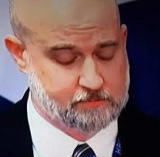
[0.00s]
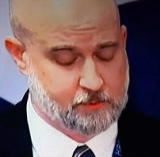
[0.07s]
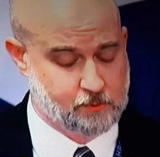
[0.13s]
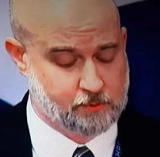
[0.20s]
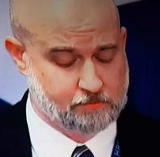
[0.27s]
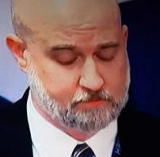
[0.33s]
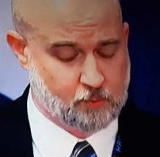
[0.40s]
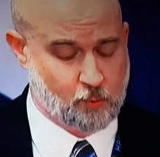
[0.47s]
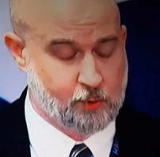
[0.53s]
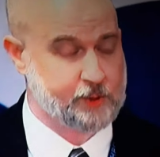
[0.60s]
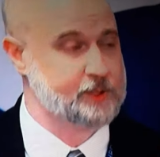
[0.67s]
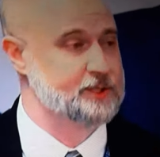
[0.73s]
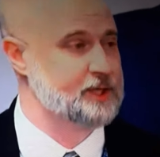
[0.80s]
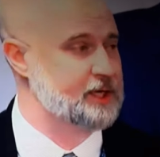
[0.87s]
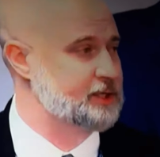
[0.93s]
or
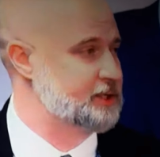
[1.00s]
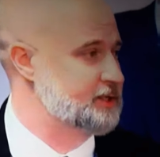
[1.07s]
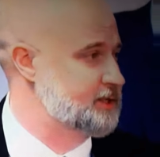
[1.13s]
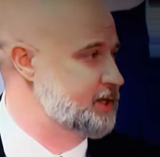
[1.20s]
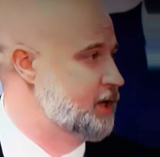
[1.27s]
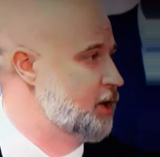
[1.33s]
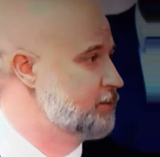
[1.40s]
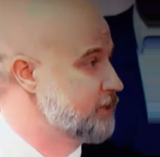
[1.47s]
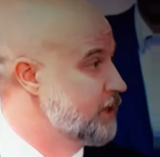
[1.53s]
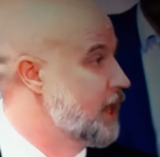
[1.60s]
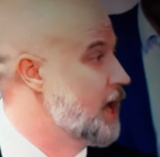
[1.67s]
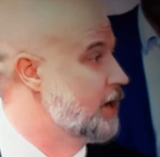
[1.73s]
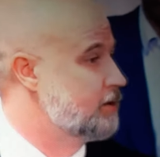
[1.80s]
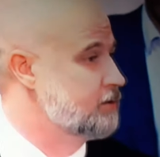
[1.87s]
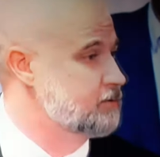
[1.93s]
organizations that helped a
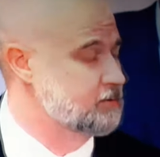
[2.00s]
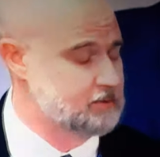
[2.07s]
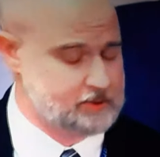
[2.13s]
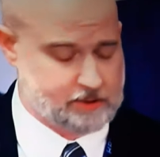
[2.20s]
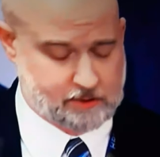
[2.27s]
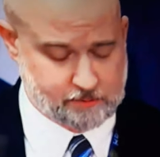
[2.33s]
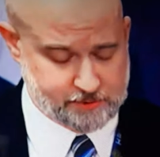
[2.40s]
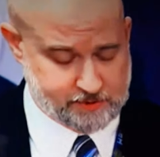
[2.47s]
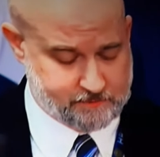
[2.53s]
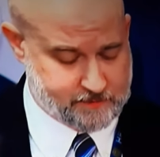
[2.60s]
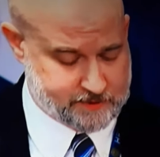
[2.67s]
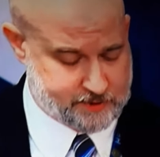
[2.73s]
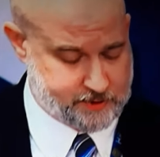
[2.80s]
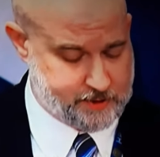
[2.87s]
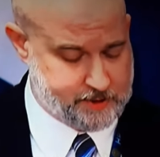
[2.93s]
lot with the
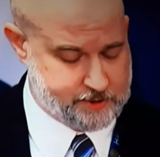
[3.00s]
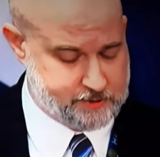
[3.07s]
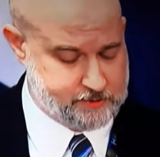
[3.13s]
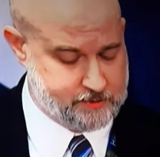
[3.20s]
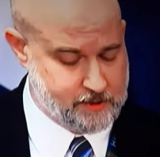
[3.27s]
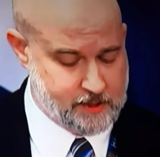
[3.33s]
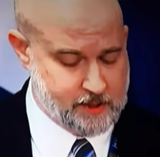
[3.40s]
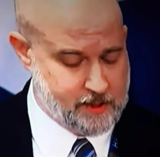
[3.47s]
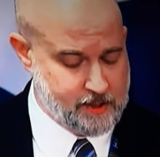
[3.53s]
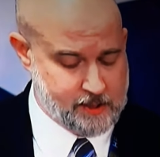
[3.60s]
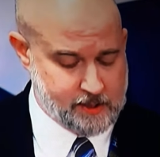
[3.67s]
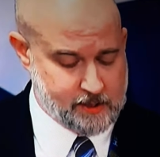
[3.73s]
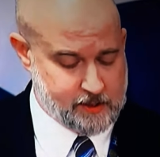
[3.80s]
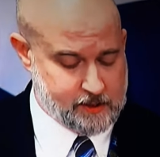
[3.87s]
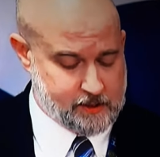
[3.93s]
investigation.
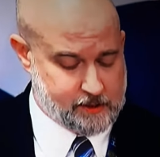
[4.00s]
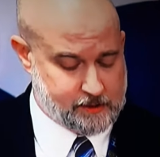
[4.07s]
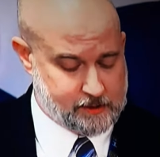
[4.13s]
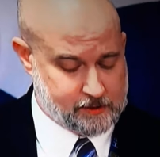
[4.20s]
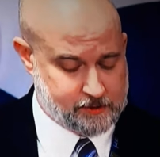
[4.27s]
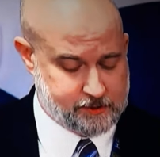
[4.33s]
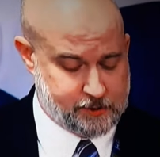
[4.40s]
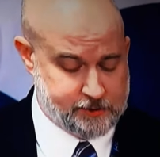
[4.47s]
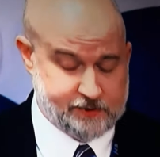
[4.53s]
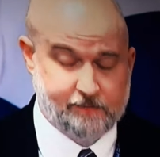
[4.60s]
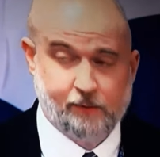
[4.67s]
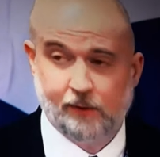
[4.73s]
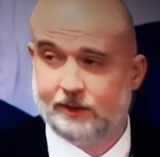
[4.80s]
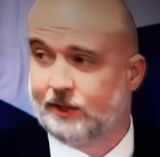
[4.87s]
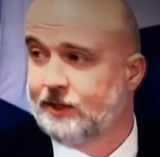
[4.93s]
The
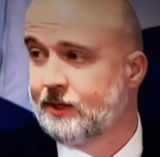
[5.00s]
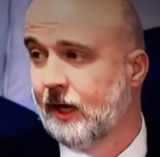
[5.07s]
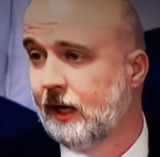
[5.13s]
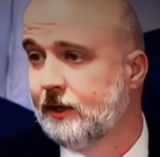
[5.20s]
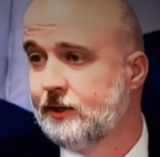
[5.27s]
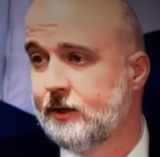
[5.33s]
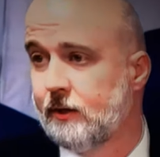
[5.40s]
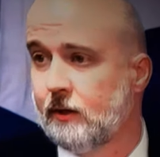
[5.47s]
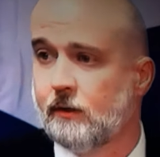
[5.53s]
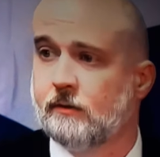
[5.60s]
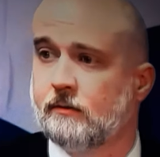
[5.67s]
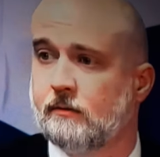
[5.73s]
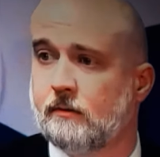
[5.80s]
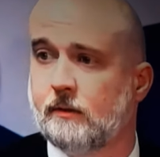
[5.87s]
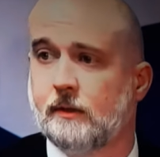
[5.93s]
Houston Forensic Science Center,
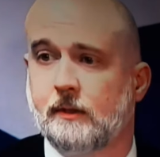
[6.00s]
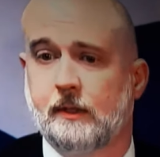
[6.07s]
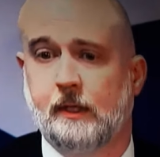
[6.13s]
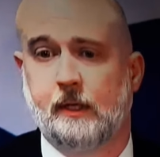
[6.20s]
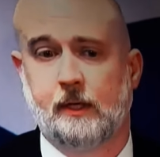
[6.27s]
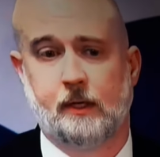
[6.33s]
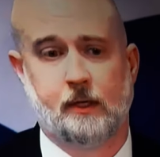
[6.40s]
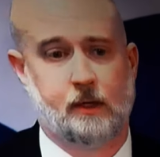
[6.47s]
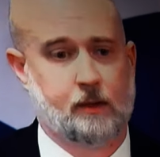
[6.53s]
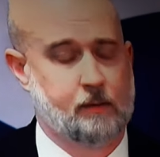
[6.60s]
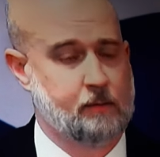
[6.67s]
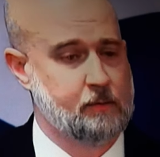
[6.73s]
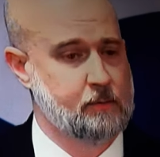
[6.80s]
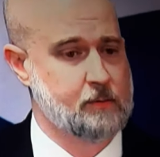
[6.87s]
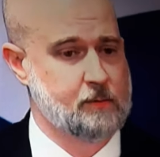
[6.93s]

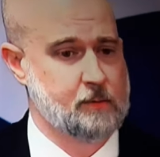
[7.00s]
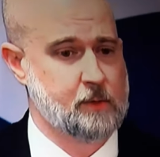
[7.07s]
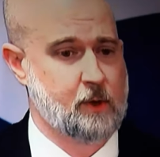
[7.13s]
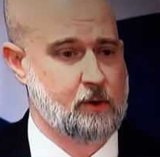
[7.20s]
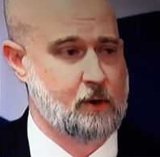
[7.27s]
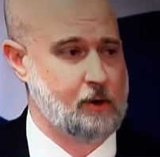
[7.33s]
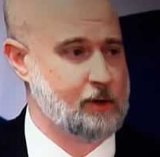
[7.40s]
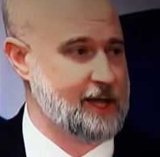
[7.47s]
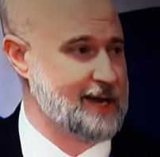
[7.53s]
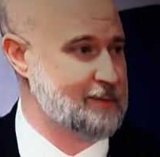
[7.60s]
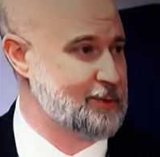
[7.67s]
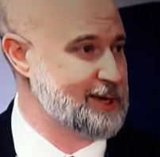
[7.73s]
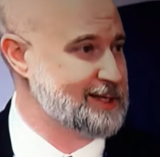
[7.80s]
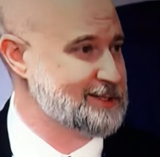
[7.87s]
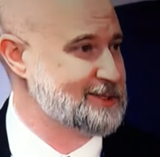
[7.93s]
our
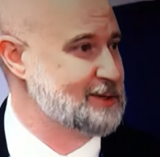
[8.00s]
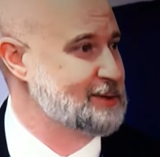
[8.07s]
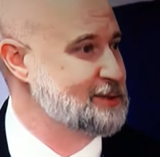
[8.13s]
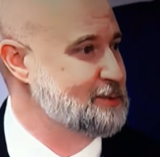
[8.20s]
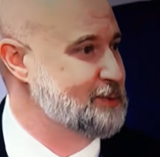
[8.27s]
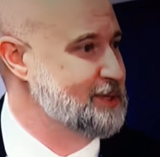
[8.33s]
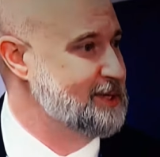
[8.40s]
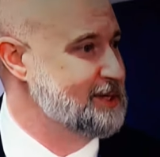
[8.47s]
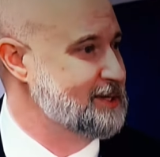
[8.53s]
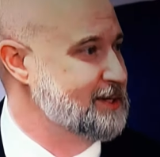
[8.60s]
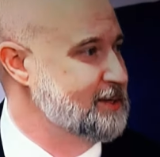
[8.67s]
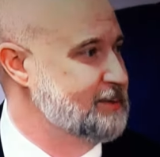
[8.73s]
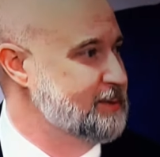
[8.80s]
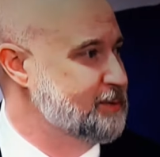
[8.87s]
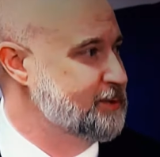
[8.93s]
lab rats, so to speak,
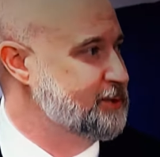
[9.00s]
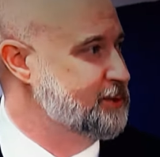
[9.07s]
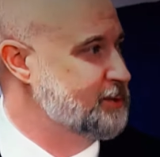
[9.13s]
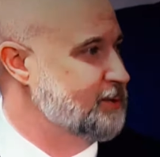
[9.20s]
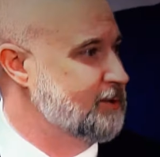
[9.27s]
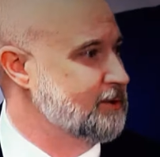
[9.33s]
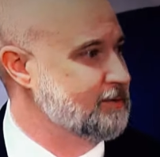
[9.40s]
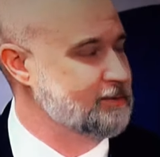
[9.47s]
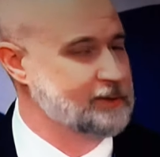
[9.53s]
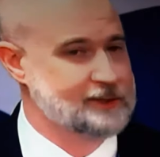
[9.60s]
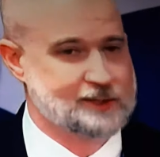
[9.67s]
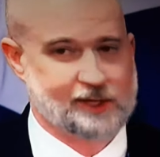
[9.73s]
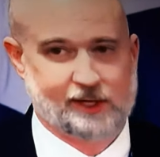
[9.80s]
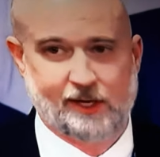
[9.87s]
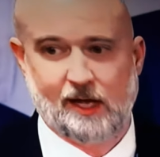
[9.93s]
the people that do our
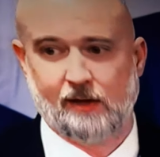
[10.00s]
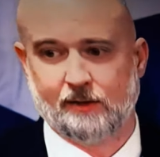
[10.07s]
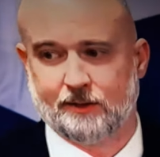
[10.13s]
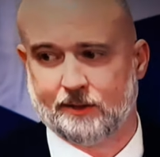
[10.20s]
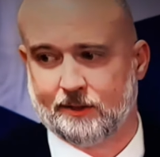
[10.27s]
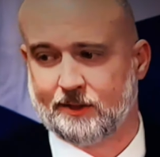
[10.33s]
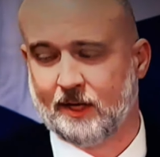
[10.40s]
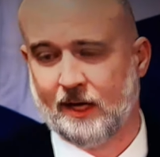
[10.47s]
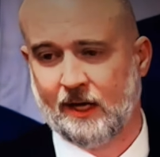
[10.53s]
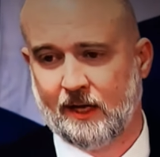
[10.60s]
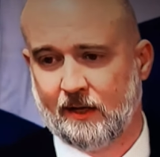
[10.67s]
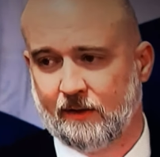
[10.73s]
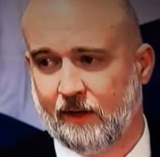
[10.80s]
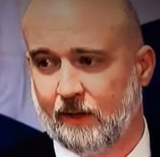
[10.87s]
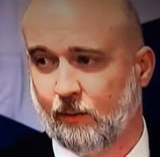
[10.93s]
forensic analysis,
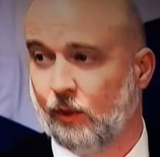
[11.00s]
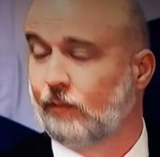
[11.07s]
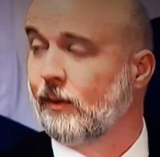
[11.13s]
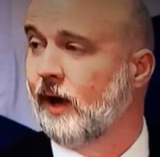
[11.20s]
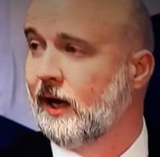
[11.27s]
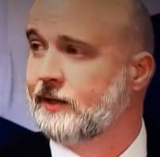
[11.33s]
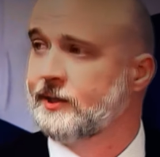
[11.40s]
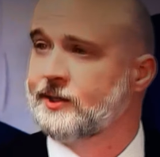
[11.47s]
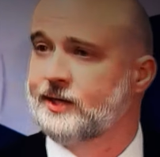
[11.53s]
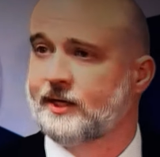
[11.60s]
they work behind the